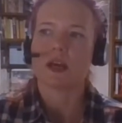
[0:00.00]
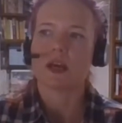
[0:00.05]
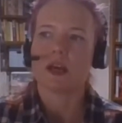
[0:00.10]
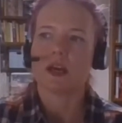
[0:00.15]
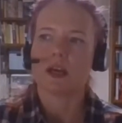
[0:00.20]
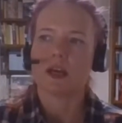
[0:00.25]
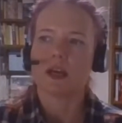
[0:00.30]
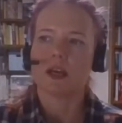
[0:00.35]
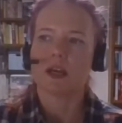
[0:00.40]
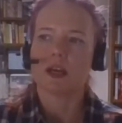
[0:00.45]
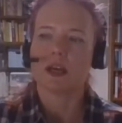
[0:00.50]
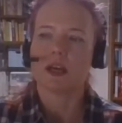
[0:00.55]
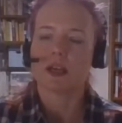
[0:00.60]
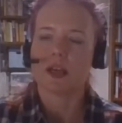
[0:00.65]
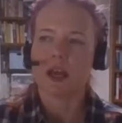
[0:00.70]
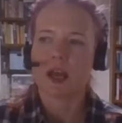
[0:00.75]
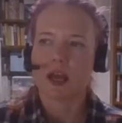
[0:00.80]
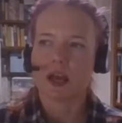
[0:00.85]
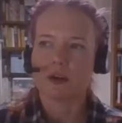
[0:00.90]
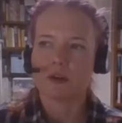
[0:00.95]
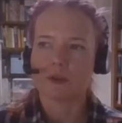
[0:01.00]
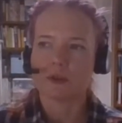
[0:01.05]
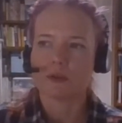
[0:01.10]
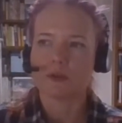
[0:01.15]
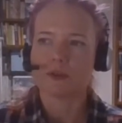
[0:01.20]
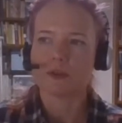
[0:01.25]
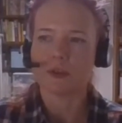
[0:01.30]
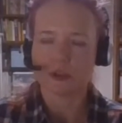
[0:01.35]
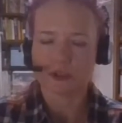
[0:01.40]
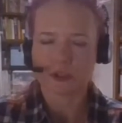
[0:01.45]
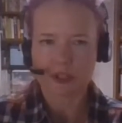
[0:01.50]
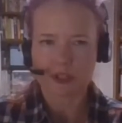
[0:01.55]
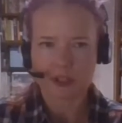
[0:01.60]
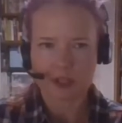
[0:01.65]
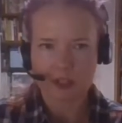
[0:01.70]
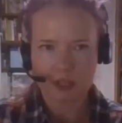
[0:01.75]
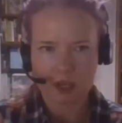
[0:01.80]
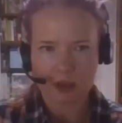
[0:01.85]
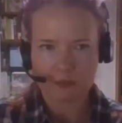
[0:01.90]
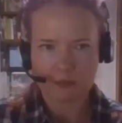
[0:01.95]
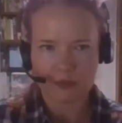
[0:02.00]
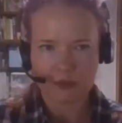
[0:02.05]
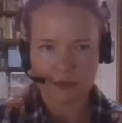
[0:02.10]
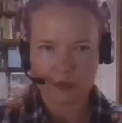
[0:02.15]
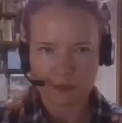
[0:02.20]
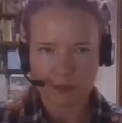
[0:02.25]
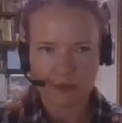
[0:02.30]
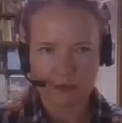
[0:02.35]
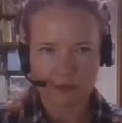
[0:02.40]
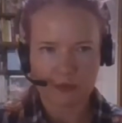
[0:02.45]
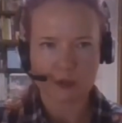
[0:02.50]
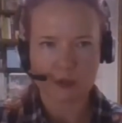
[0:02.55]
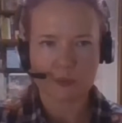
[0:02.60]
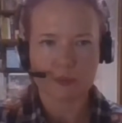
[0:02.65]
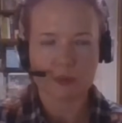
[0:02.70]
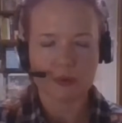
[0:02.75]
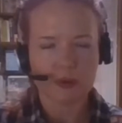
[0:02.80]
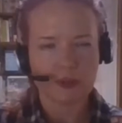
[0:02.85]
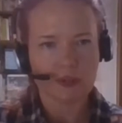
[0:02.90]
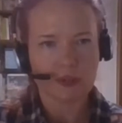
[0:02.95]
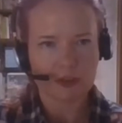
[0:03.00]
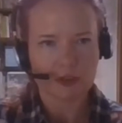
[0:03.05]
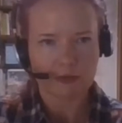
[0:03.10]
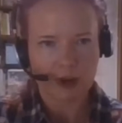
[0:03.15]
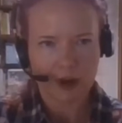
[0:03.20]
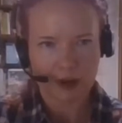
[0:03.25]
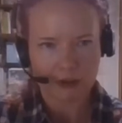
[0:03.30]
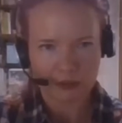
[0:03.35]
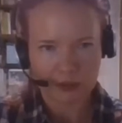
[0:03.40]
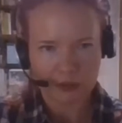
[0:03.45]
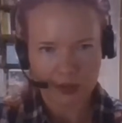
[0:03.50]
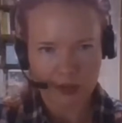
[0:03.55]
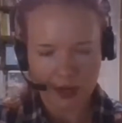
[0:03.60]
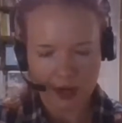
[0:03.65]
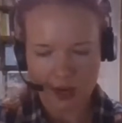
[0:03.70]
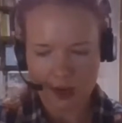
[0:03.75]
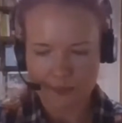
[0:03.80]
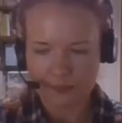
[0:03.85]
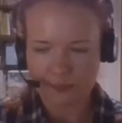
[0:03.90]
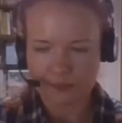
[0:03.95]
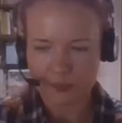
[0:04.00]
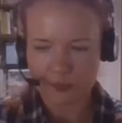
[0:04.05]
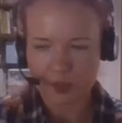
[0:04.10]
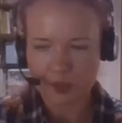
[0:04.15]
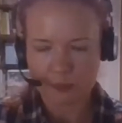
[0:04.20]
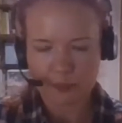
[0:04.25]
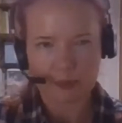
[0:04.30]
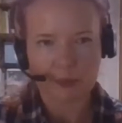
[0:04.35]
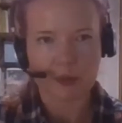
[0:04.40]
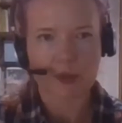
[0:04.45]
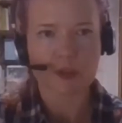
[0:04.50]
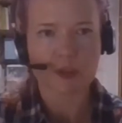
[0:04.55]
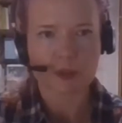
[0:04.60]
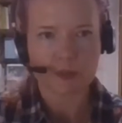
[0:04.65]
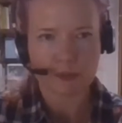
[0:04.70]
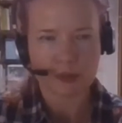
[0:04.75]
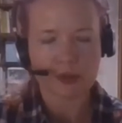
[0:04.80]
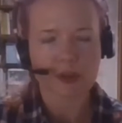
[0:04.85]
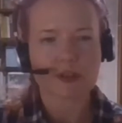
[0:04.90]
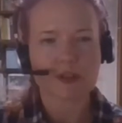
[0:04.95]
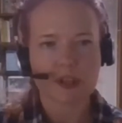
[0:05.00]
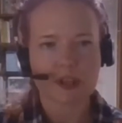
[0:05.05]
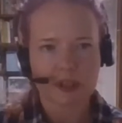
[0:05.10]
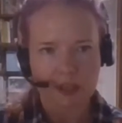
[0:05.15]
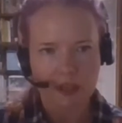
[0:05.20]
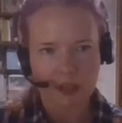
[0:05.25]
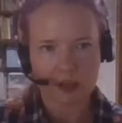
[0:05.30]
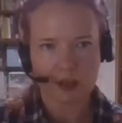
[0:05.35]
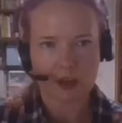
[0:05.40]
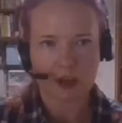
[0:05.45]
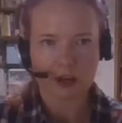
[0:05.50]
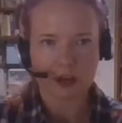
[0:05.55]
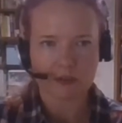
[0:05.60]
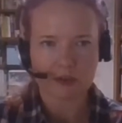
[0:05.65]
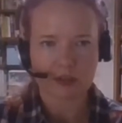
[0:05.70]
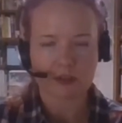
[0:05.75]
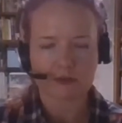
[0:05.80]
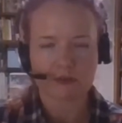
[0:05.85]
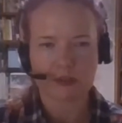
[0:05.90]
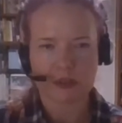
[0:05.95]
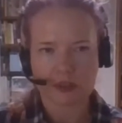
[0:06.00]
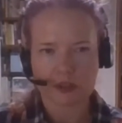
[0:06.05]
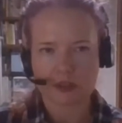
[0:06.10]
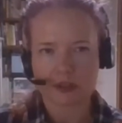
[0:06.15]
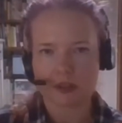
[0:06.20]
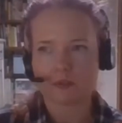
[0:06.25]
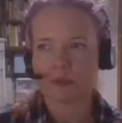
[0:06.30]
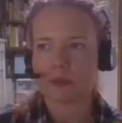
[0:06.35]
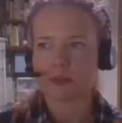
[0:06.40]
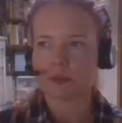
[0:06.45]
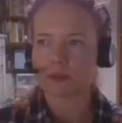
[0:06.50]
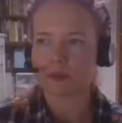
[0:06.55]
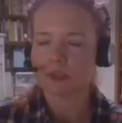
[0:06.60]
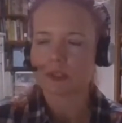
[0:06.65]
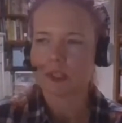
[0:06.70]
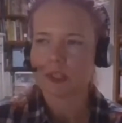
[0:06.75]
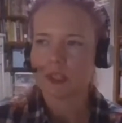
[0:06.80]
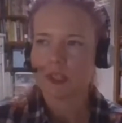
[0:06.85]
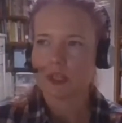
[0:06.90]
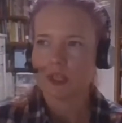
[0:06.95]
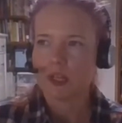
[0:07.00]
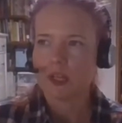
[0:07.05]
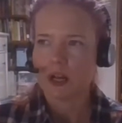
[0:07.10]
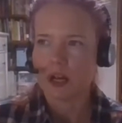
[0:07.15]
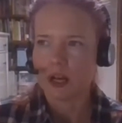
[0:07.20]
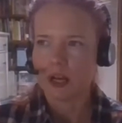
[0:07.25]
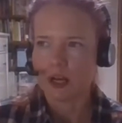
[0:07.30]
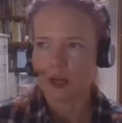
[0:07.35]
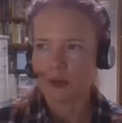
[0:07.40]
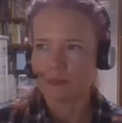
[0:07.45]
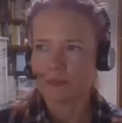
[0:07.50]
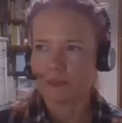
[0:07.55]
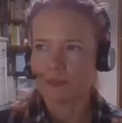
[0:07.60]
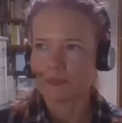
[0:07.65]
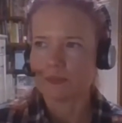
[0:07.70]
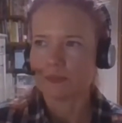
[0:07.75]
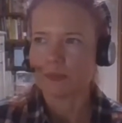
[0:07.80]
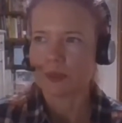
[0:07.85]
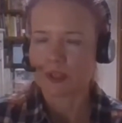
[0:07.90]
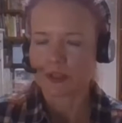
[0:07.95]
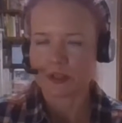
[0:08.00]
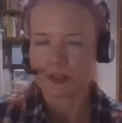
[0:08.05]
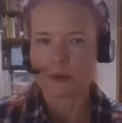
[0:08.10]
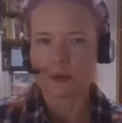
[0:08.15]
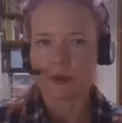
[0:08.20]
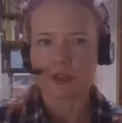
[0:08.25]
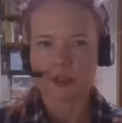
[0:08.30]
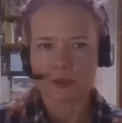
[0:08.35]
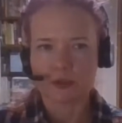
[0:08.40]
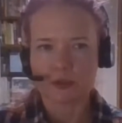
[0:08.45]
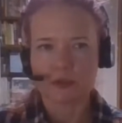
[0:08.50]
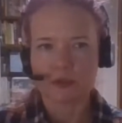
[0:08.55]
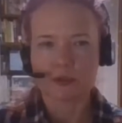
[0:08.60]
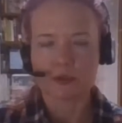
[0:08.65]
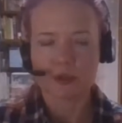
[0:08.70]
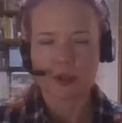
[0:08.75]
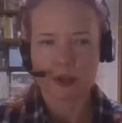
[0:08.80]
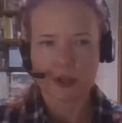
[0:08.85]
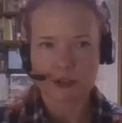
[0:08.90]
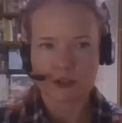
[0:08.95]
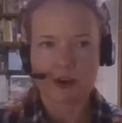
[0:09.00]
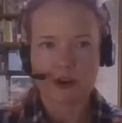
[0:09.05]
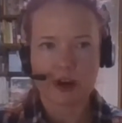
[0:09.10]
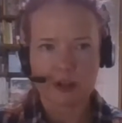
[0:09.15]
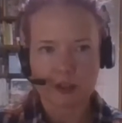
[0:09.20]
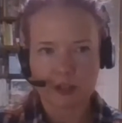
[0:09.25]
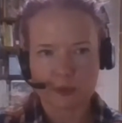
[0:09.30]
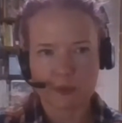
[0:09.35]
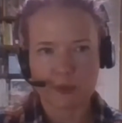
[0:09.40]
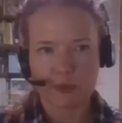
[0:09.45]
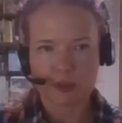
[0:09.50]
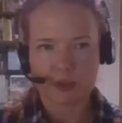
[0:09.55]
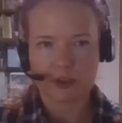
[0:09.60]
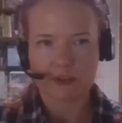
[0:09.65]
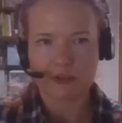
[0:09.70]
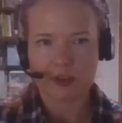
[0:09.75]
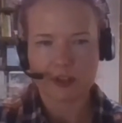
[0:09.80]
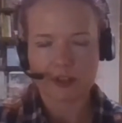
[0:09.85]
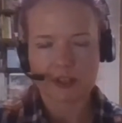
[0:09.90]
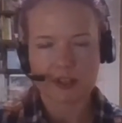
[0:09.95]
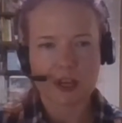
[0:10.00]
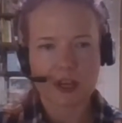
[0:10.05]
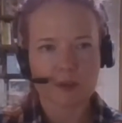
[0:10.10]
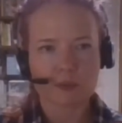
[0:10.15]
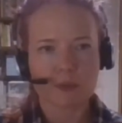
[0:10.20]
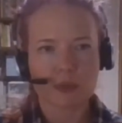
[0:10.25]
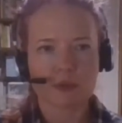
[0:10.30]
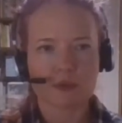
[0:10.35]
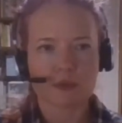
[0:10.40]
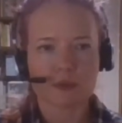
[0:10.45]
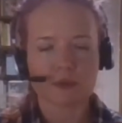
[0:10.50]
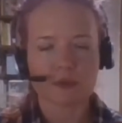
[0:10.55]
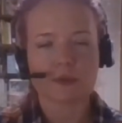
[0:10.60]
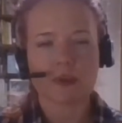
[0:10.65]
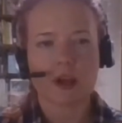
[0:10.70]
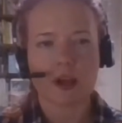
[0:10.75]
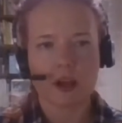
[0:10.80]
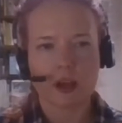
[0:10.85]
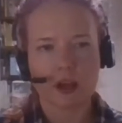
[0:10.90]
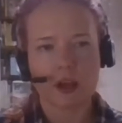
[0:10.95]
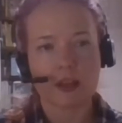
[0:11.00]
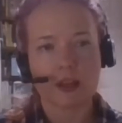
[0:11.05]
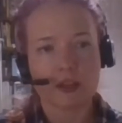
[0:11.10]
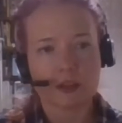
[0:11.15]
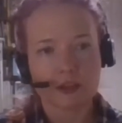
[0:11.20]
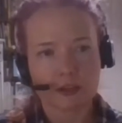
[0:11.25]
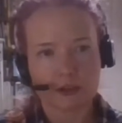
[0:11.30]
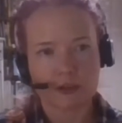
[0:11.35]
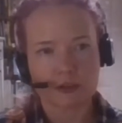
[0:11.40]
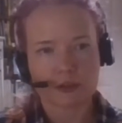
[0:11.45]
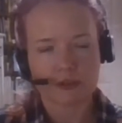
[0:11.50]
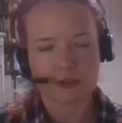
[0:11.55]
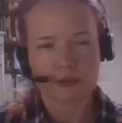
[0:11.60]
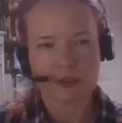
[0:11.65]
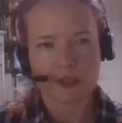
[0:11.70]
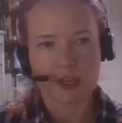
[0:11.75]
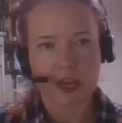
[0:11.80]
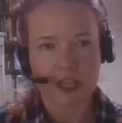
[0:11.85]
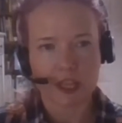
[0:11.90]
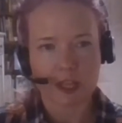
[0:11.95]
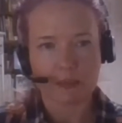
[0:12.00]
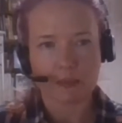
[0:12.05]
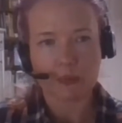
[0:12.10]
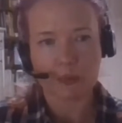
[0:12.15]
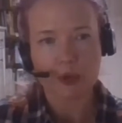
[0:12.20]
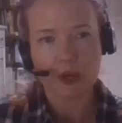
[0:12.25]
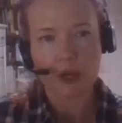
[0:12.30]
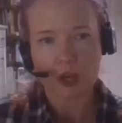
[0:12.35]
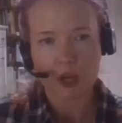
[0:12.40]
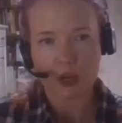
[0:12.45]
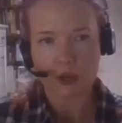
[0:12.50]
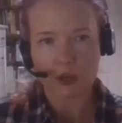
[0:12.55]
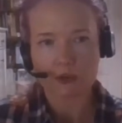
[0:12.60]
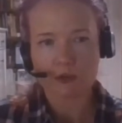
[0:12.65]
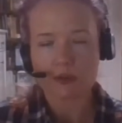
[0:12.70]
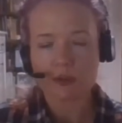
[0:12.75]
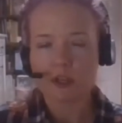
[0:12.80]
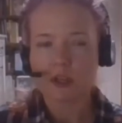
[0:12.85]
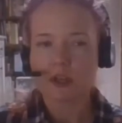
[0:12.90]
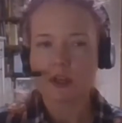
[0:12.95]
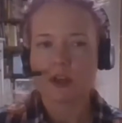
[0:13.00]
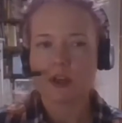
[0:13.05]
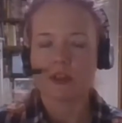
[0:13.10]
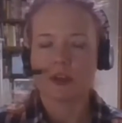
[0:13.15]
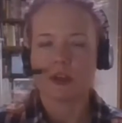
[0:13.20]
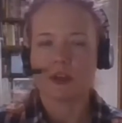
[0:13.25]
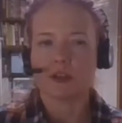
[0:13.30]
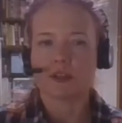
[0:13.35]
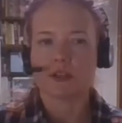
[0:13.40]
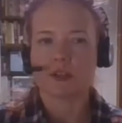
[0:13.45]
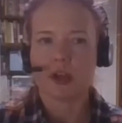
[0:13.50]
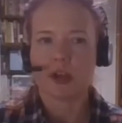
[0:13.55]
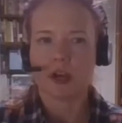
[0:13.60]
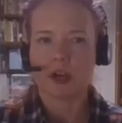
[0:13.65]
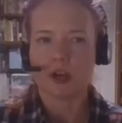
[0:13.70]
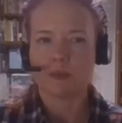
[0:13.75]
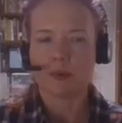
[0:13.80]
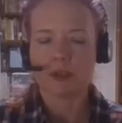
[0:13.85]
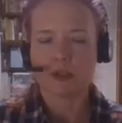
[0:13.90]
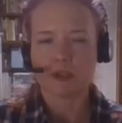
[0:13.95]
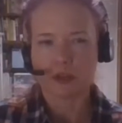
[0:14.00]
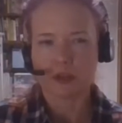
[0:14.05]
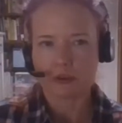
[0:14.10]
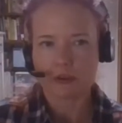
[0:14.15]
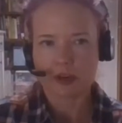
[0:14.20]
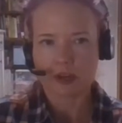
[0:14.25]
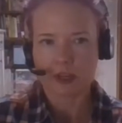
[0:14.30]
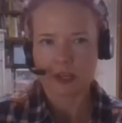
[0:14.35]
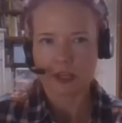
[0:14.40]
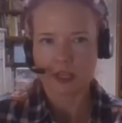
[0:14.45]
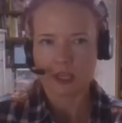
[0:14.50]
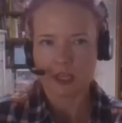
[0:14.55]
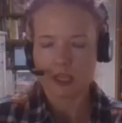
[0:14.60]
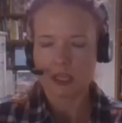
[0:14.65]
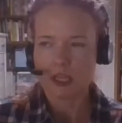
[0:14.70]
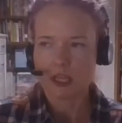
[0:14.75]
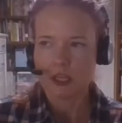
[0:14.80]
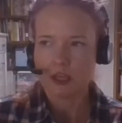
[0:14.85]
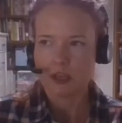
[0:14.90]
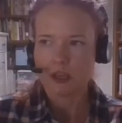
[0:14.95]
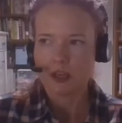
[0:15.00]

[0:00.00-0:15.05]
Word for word: uh, and how not just in terms of the pivotal points around um, promotion process and hiring, for example. Um, because otherwise you'll attract a more diverse talent pool uh, and then struggle to retain them. And we know that um, historically